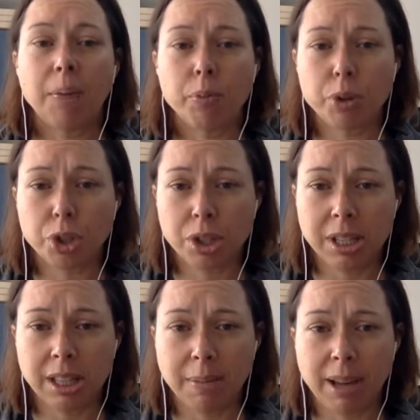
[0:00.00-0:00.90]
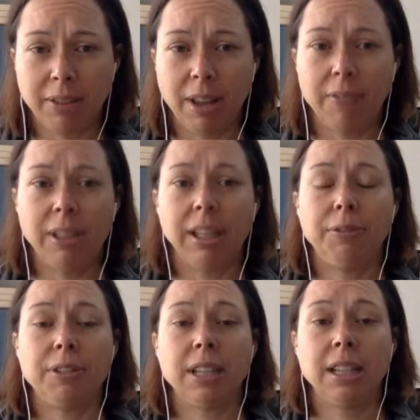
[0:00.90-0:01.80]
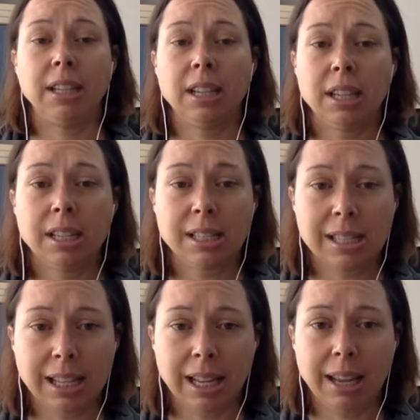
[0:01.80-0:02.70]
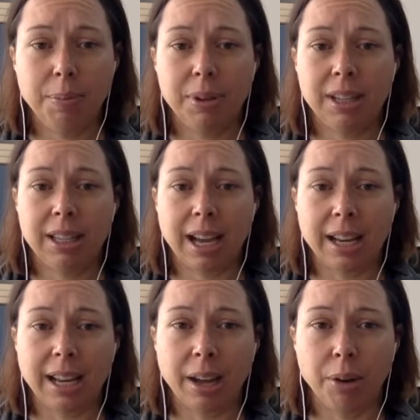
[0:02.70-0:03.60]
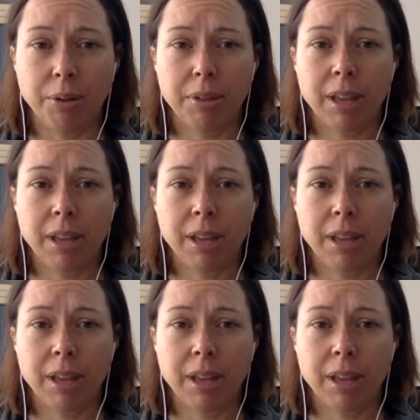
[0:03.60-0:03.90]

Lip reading: reducing the amount of heavy lifting, sleep, gut health,